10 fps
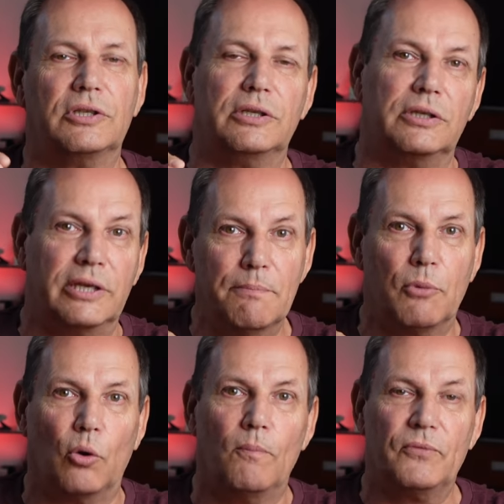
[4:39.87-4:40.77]
the
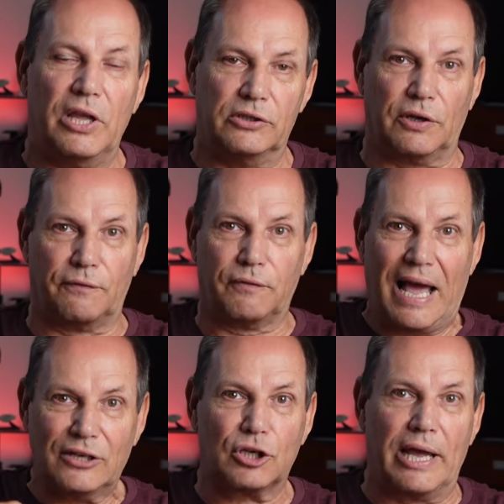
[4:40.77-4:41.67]
gimbal into
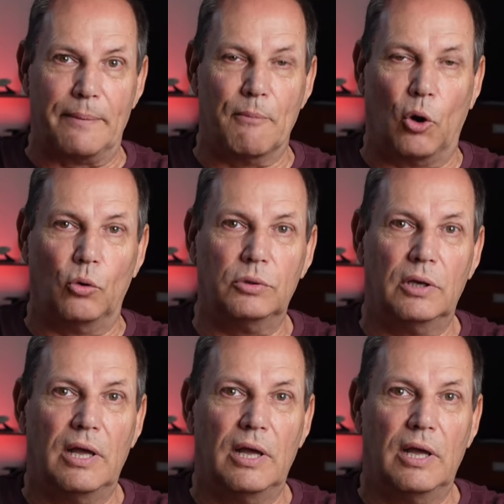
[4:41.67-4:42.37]
flashlight mode,